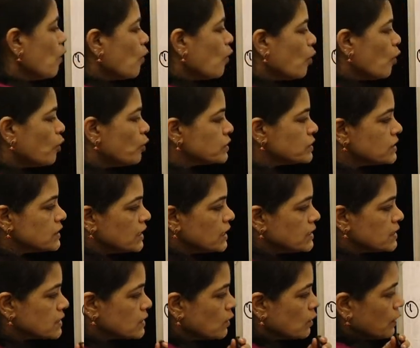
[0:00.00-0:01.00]

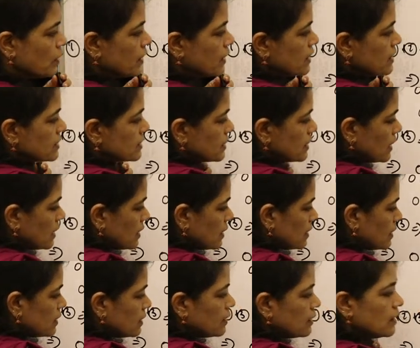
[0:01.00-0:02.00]
OC square is
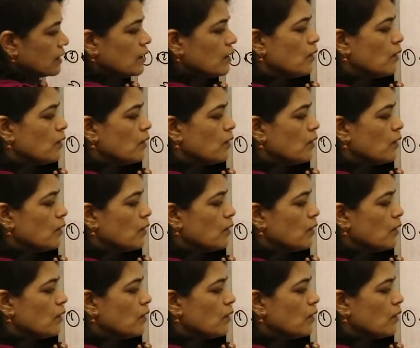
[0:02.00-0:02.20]
here.